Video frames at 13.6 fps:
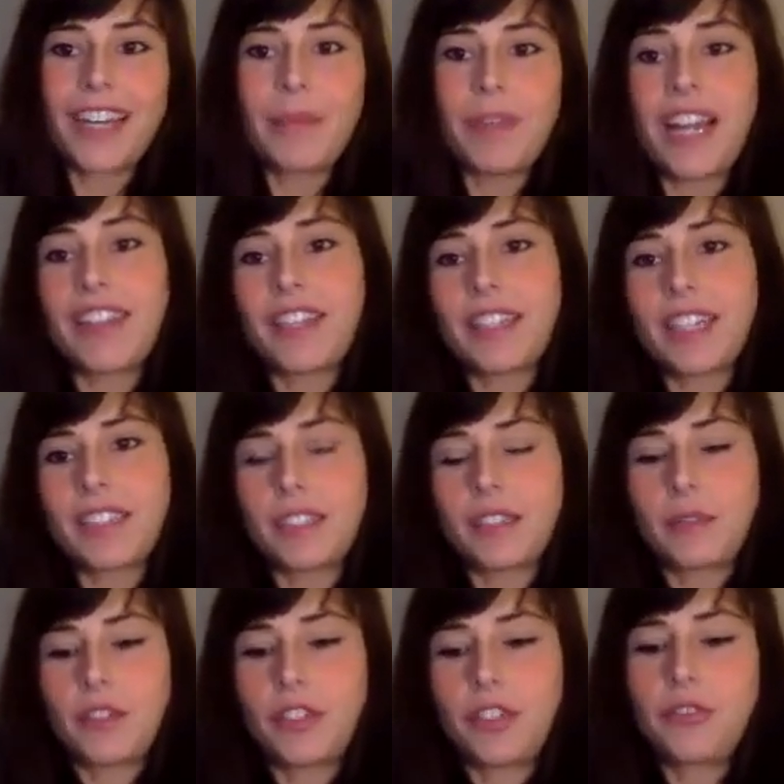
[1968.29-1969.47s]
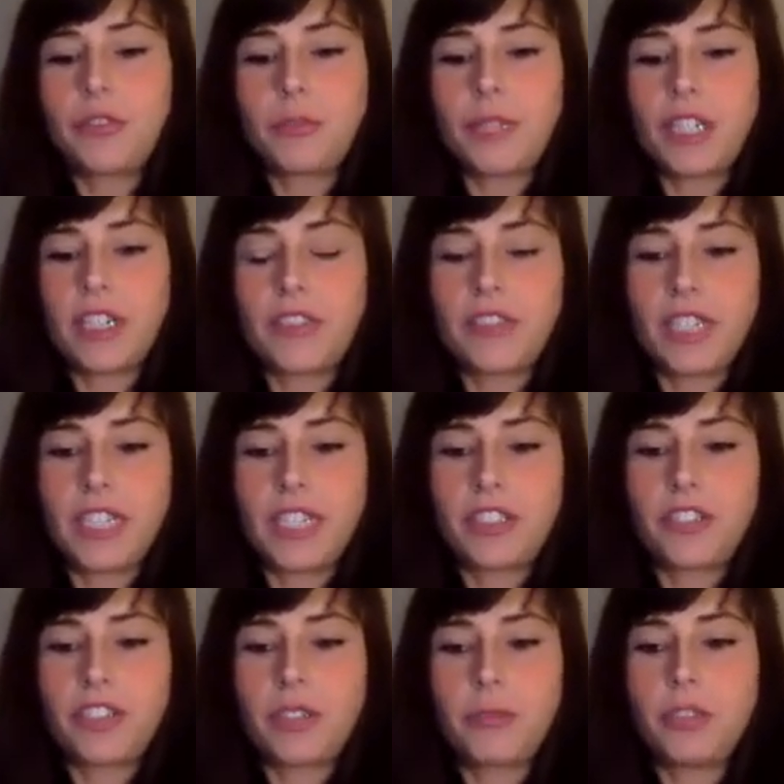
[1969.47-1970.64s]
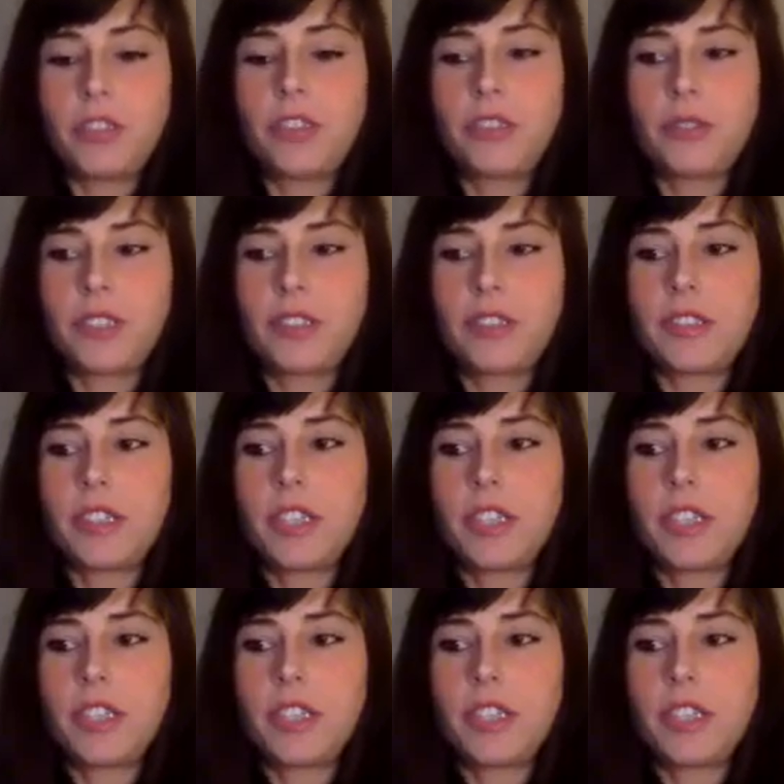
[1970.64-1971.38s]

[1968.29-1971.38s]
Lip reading: I mean, I think that's a huge mirror in relationship too, is